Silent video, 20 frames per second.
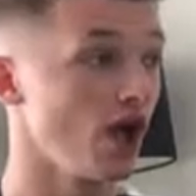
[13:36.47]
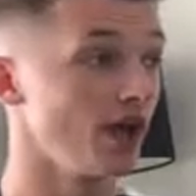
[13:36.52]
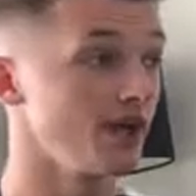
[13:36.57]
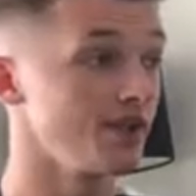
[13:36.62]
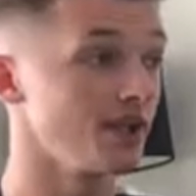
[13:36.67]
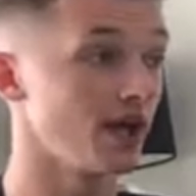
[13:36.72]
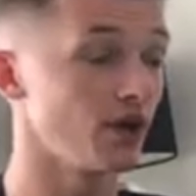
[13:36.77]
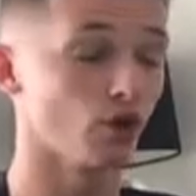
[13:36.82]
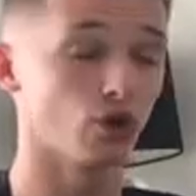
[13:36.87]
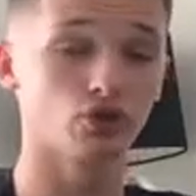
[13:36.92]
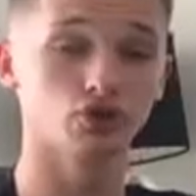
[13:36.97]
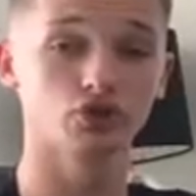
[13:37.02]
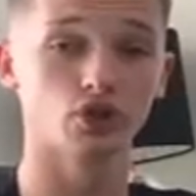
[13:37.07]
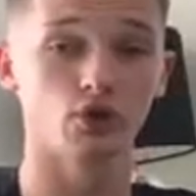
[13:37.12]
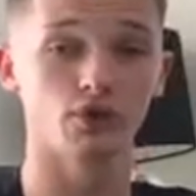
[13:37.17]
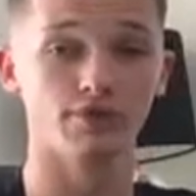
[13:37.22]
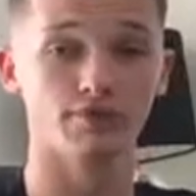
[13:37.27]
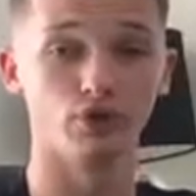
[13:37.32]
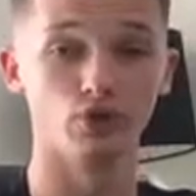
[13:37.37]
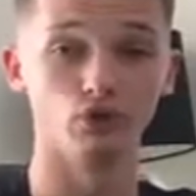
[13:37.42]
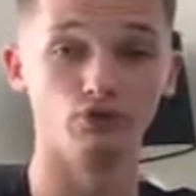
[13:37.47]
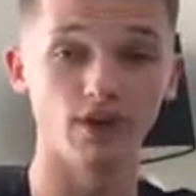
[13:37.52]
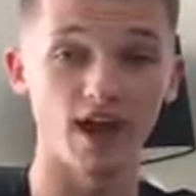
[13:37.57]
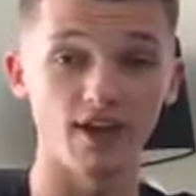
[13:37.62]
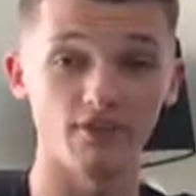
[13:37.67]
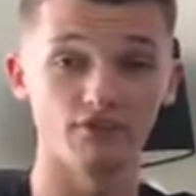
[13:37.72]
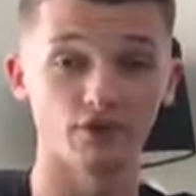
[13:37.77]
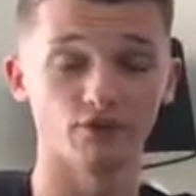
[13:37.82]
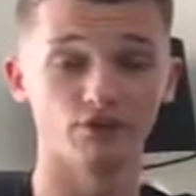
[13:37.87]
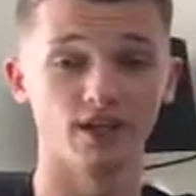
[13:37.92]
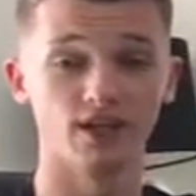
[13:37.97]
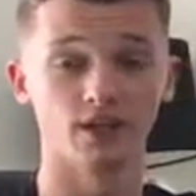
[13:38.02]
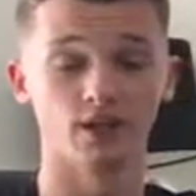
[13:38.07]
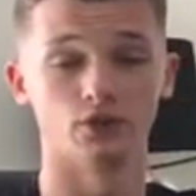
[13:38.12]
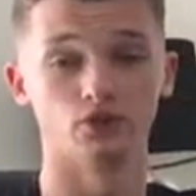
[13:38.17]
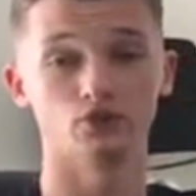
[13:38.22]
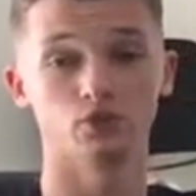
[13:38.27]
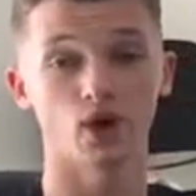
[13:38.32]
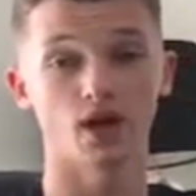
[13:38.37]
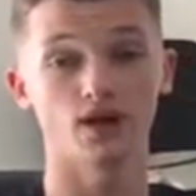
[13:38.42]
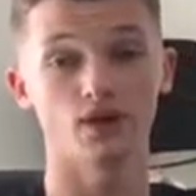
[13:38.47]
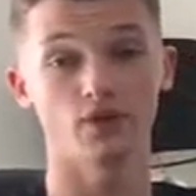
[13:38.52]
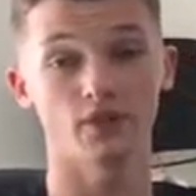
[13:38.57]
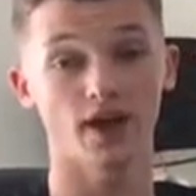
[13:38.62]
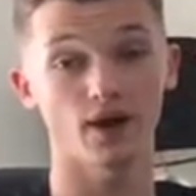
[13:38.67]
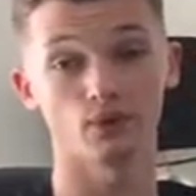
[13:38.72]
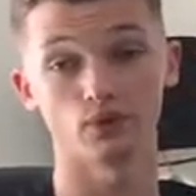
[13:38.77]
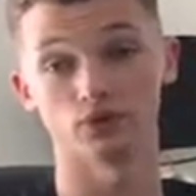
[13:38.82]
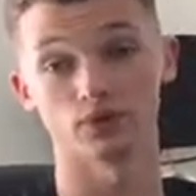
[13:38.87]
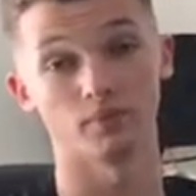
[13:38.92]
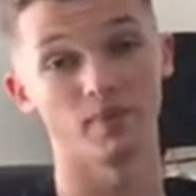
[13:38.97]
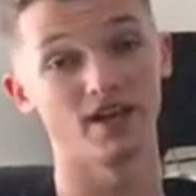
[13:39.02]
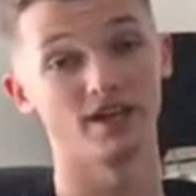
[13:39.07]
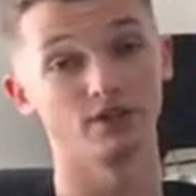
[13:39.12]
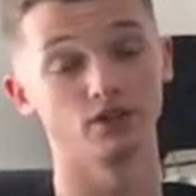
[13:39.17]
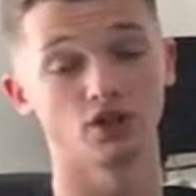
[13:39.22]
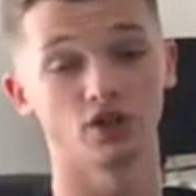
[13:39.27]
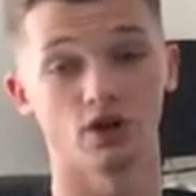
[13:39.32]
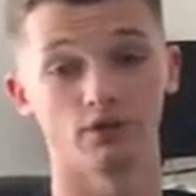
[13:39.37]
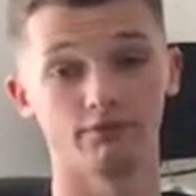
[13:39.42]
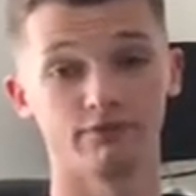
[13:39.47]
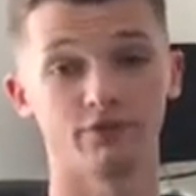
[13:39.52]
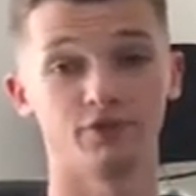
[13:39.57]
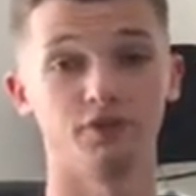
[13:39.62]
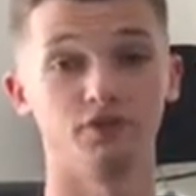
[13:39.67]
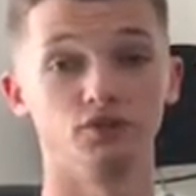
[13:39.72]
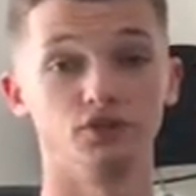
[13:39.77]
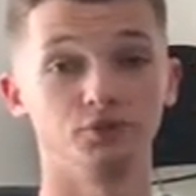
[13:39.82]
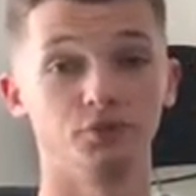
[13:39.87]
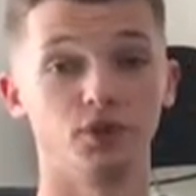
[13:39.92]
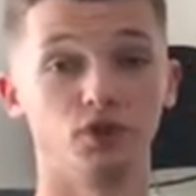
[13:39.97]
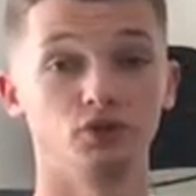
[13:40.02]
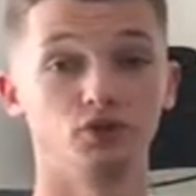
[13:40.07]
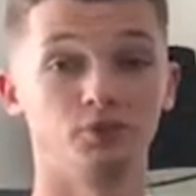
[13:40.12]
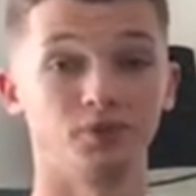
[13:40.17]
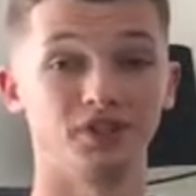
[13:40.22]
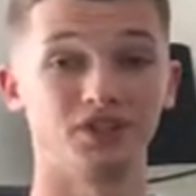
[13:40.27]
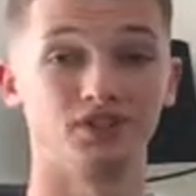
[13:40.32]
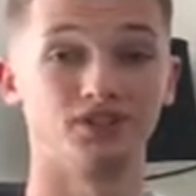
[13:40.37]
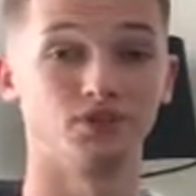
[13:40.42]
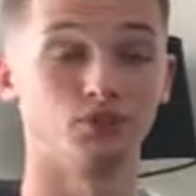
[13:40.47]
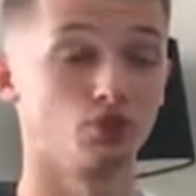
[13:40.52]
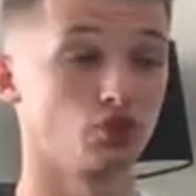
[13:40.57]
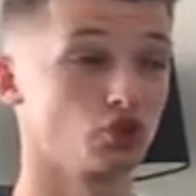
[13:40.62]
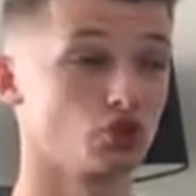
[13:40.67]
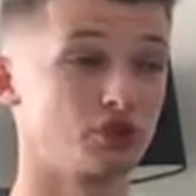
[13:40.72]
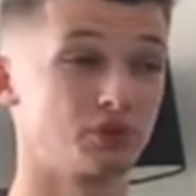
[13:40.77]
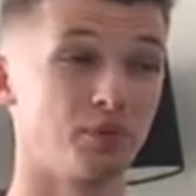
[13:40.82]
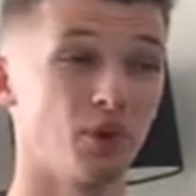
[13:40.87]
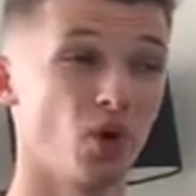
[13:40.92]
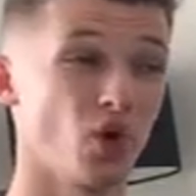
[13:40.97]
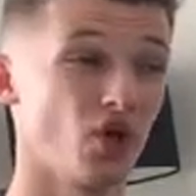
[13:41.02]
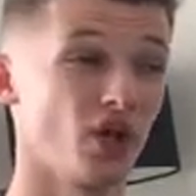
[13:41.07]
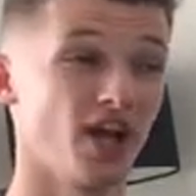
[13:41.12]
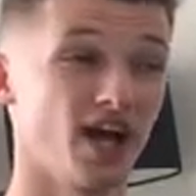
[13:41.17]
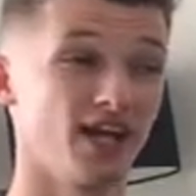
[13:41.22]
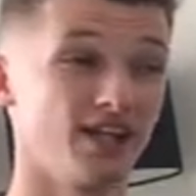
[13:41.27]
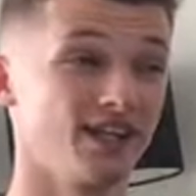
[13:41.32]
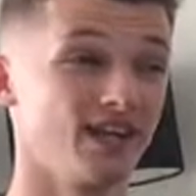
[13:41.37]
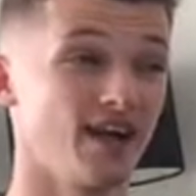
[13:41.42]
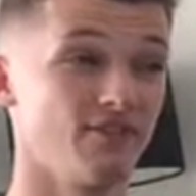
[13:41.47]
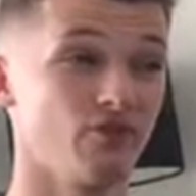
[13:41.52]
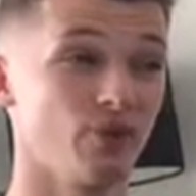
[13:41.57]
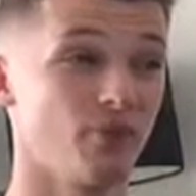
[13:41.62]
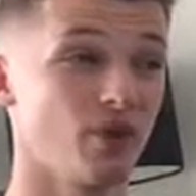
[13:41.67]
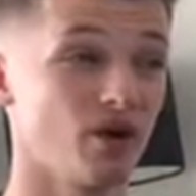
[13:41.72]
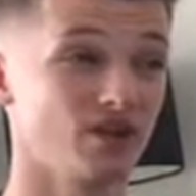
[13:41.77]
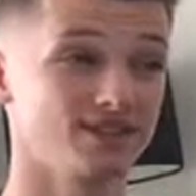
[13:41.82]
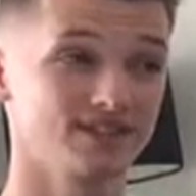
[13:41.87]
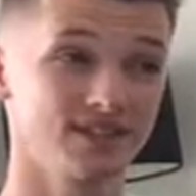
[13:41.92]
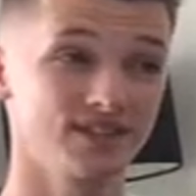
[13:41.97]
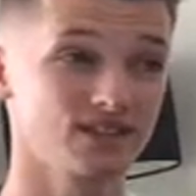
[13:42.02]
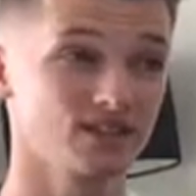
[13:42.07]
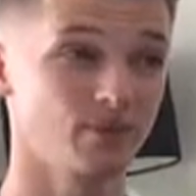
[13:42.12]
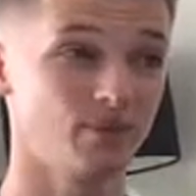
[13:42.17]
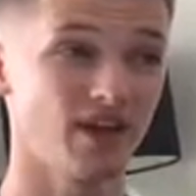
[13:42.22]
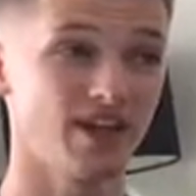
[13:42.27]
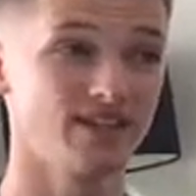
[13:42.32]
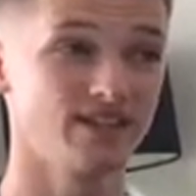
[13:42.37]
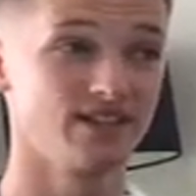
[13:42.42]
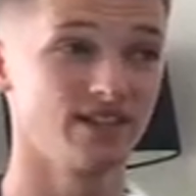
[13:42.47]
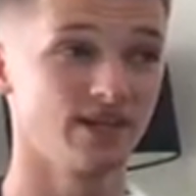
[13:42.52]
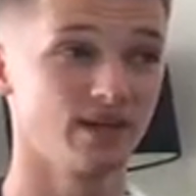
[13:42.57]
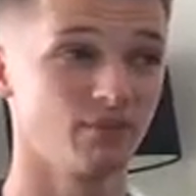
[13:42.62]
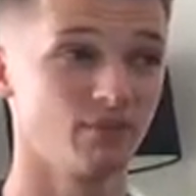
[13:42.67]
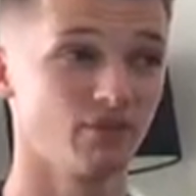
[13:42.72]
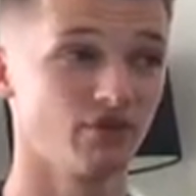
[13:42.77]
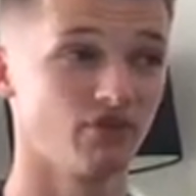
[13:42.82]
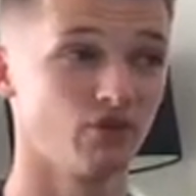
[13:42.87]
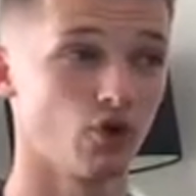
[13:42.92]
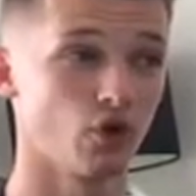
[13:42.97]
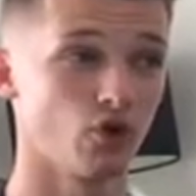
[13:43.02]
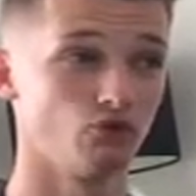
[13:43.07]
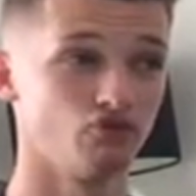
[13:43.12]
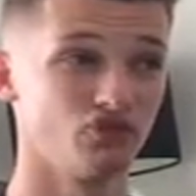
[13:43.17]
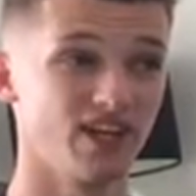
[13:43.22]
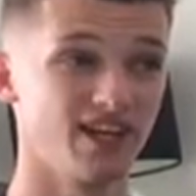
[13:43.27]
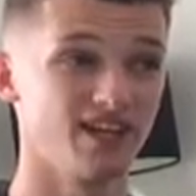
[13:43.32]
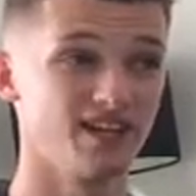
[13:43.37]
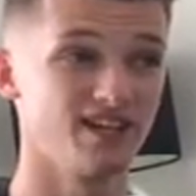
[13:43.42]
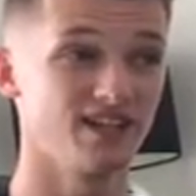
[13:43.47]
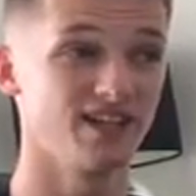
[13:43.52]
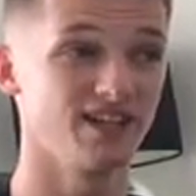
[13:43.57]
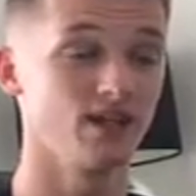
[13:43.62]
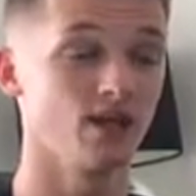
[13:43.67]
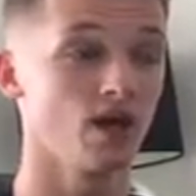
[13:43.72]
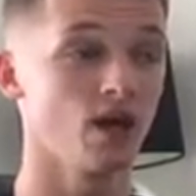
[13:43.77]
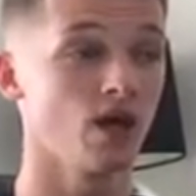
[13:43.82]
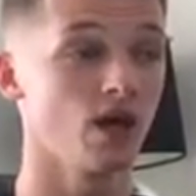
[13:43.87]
And then also through refereeing as well, that was a major confidence boost, because it was a sport that I'd never participated in before really,